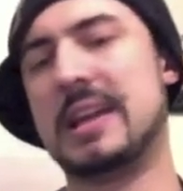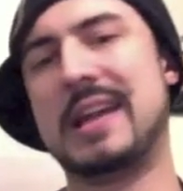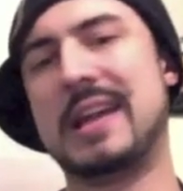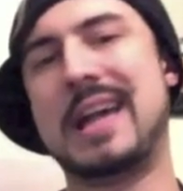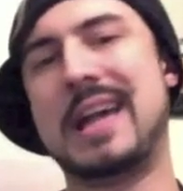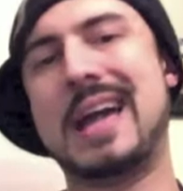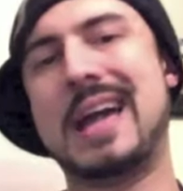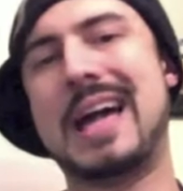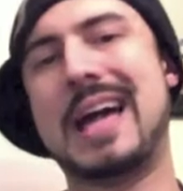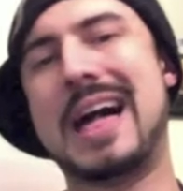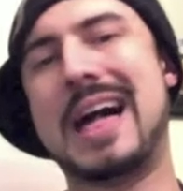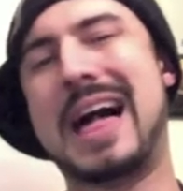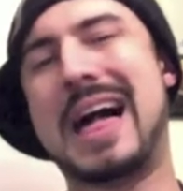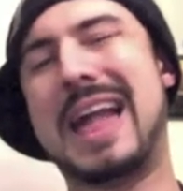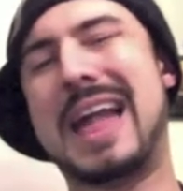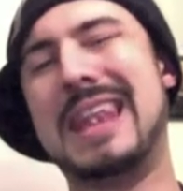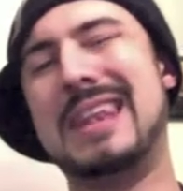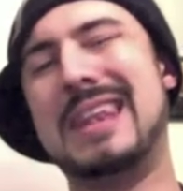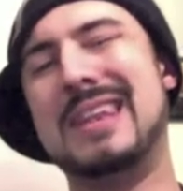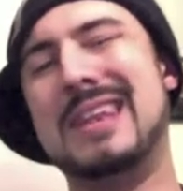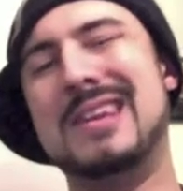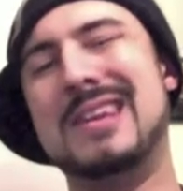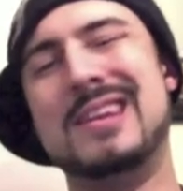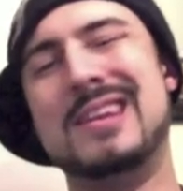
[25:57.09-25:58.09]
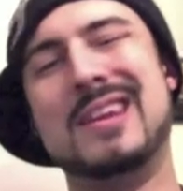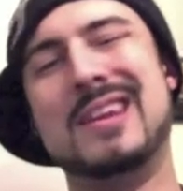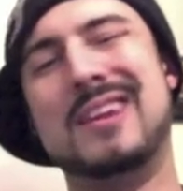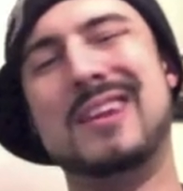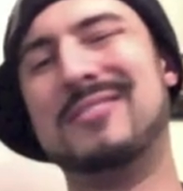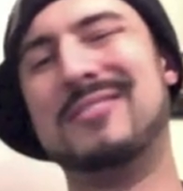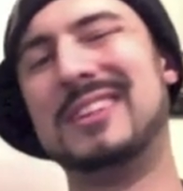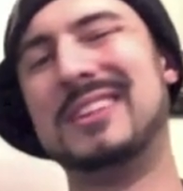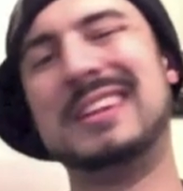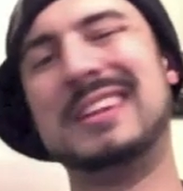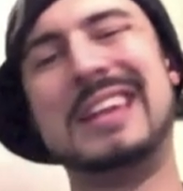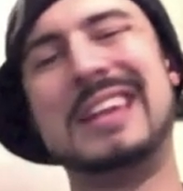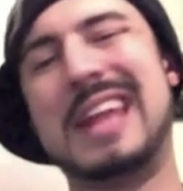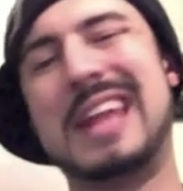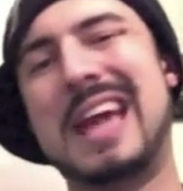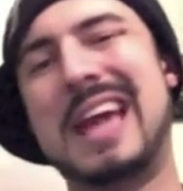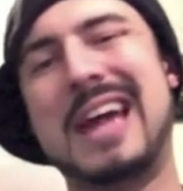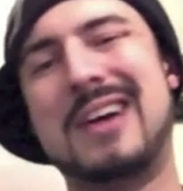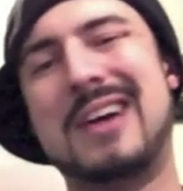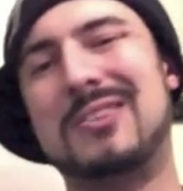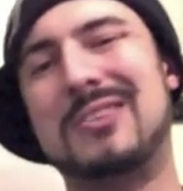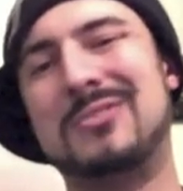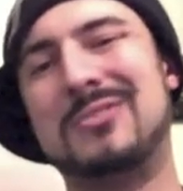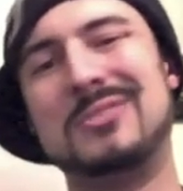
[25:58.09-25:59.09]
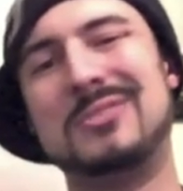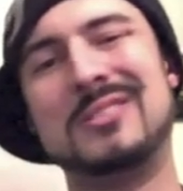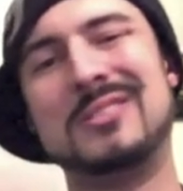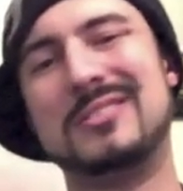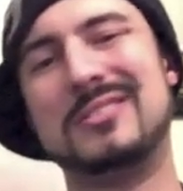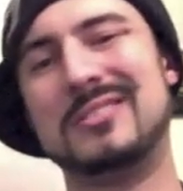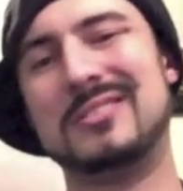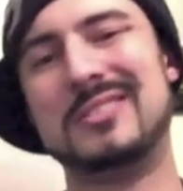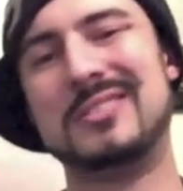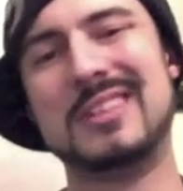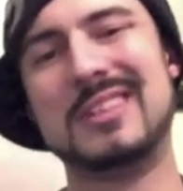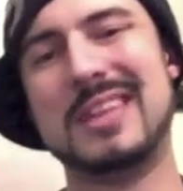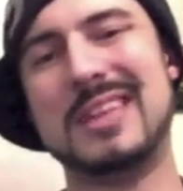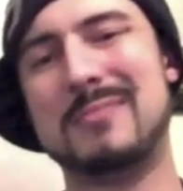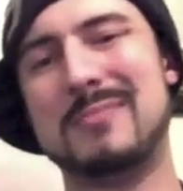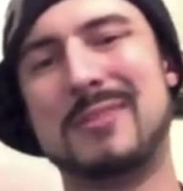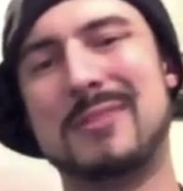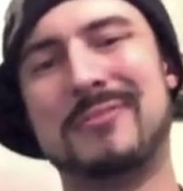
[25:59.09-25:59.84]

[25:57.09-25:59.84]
I love it now in my vape.